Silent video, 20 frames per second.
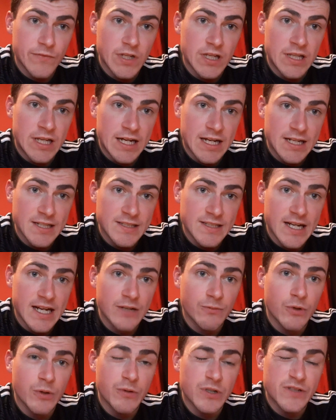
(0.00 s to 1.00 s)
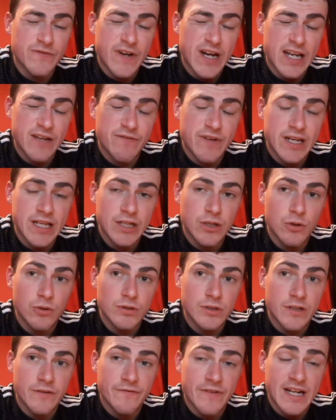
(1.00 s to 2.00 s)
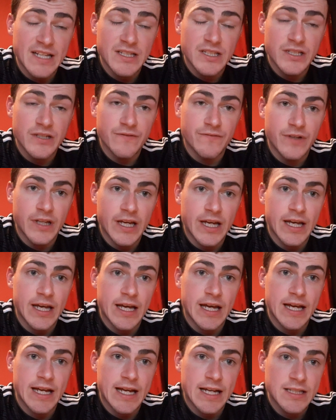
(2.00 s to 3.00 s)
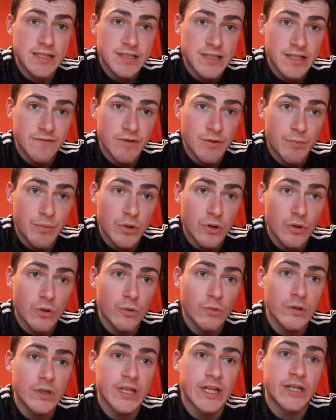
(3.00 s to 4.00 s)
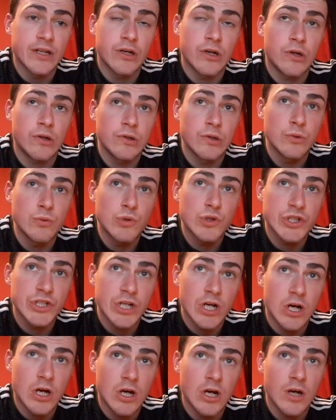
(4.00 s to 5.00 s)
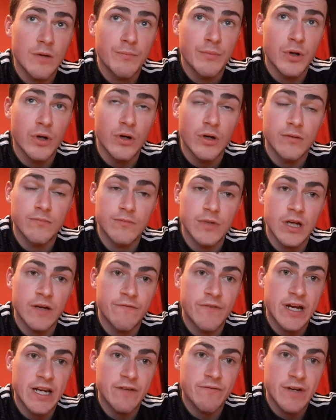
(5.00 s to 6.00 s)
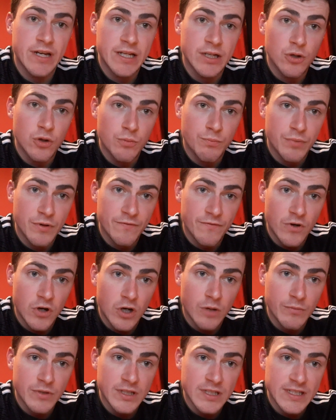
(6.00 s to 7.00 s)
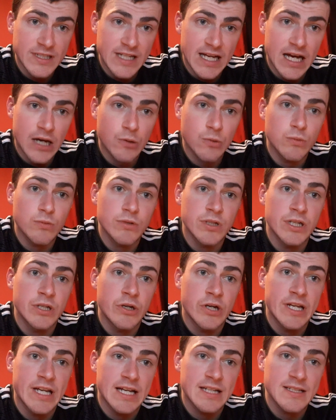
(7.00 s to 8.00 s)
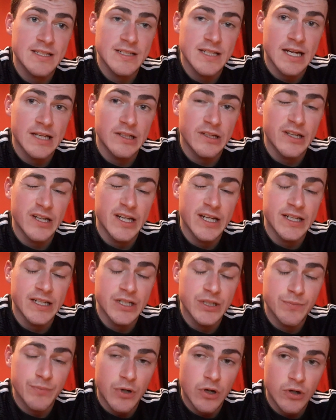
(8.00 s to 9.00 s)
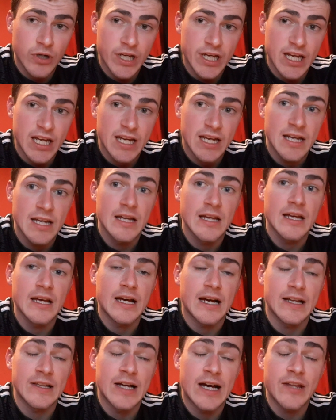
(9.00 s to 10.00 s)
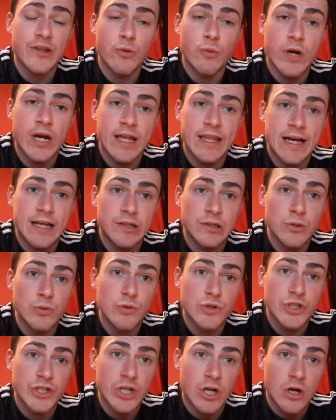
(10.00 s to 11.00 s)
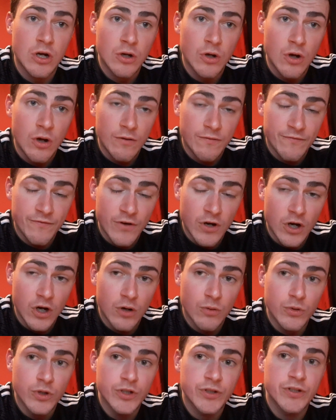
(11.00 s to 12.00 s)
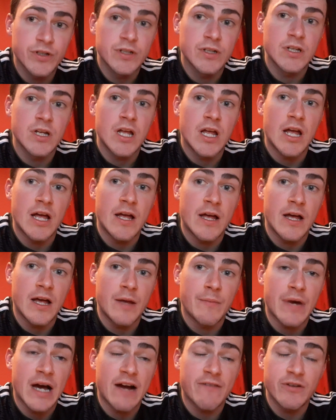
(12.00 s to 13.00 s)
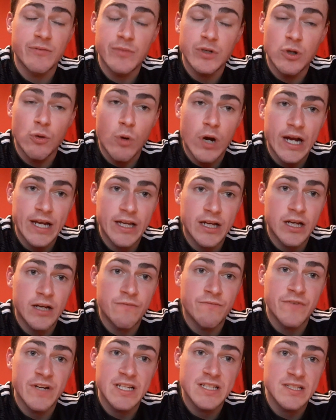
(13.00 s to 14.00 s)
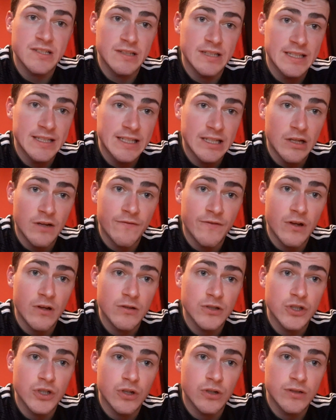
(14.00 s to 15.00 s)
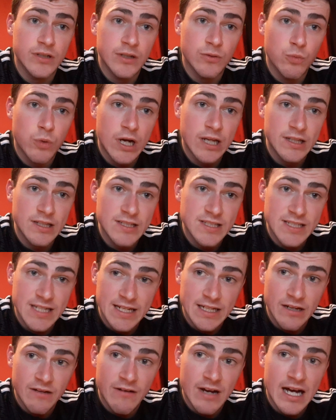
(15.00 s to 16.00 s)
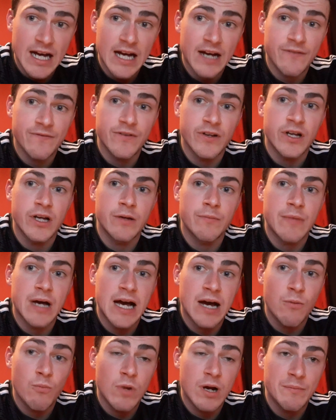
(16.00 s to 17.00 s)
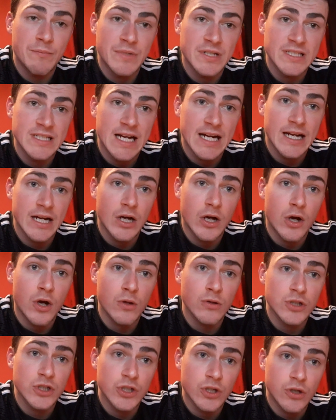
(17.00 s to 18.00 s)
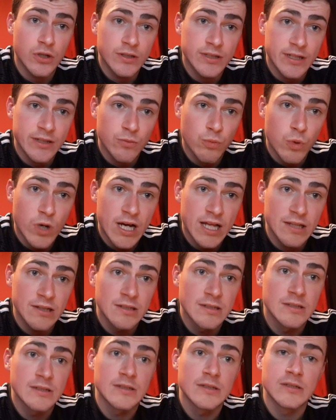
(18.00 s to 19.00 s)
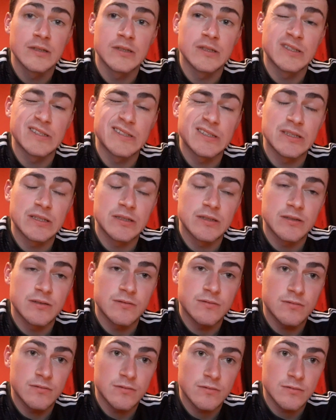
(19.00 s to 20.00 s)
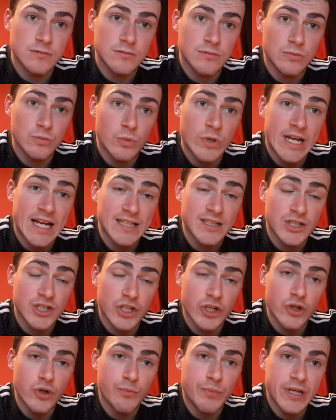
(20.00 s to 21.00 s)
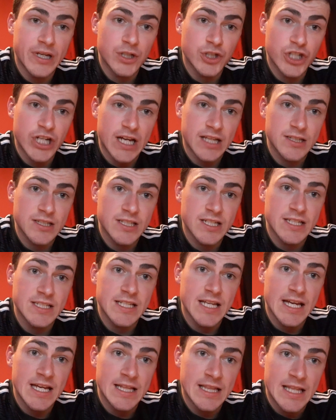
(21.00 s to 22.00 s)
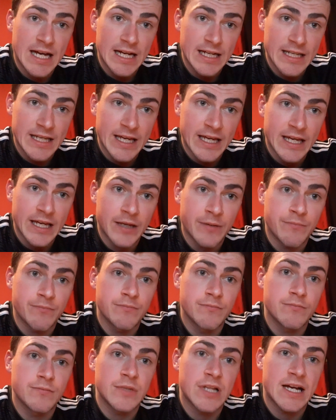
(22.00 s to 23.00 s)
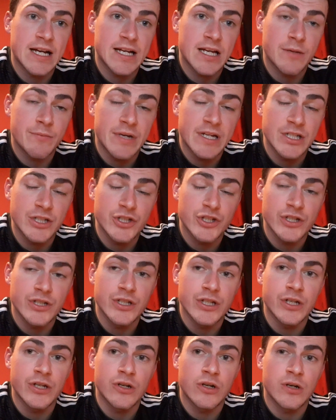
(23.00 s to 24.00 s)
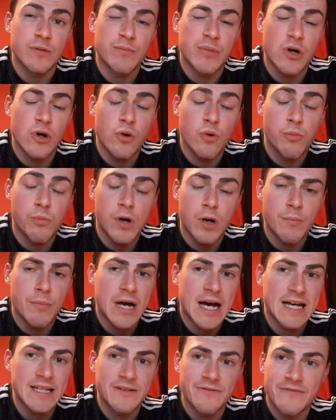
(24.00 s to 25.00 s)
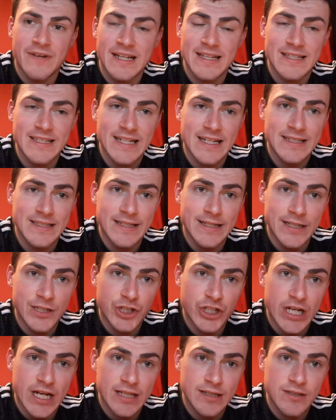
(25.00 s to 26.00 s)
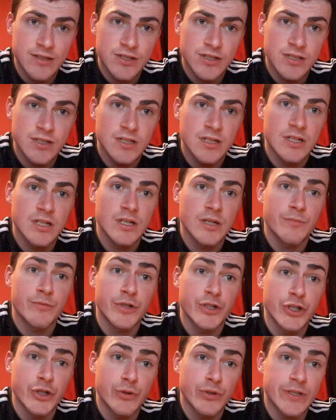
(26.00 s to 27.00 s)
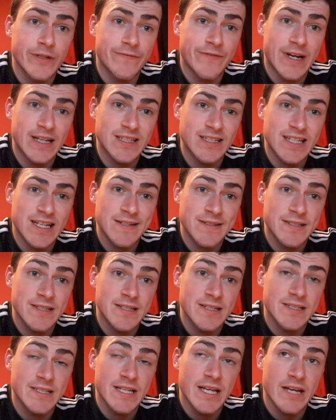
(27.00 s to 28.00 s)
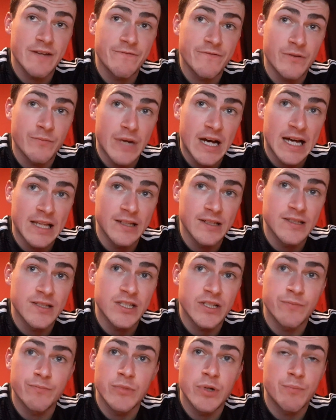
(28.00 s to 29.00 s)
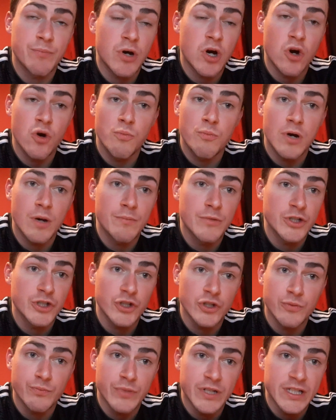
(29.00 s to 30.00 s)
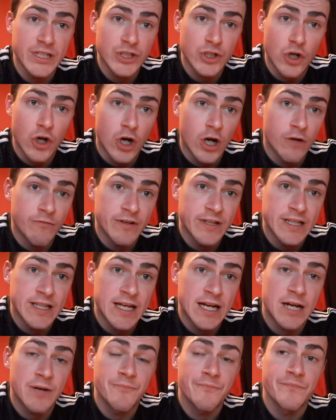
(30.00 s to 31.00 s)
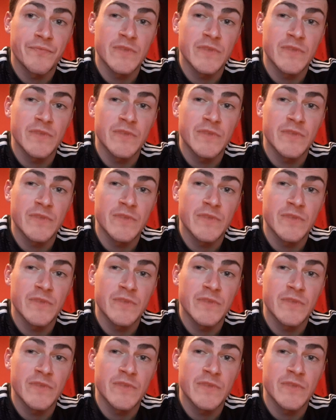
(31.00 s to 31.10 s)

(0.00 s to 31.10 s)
Like I said, we was very, very good defensively against Liverpool. You know, Luke Shaw put a very, very good performance out. You know, he had Salah in his pocket. I like the way that Luke Shaw got forward. Harry Maguire and Victor Lindelof also did well at centre-half. And Wan-Bissaka also did well. We had two big chances in that game. Like I mentioned, you know, Paul Pogba had a fantastic chance. Produced a fantastic save from Alisson, but Paul Pogba should be scoring that.